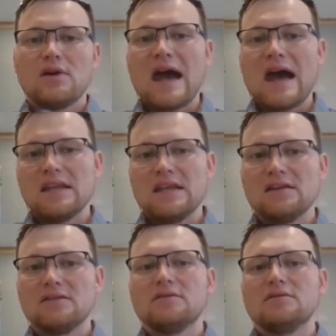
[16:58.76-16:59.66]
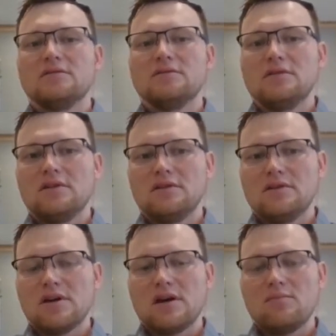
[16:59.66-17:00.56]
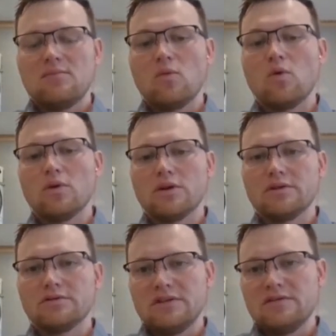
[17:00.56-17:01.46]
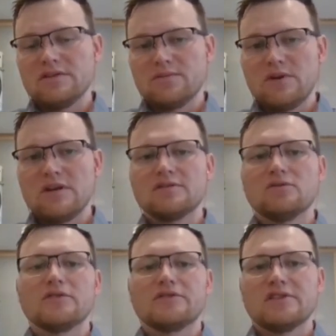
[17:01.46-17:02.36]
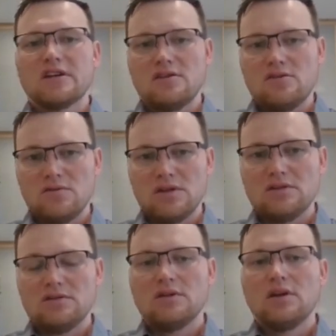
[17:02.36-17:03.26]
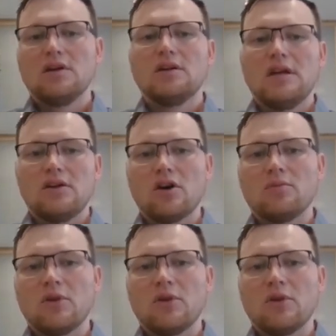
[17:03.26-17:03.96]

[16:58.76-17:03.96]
adding more living space or a second unit in our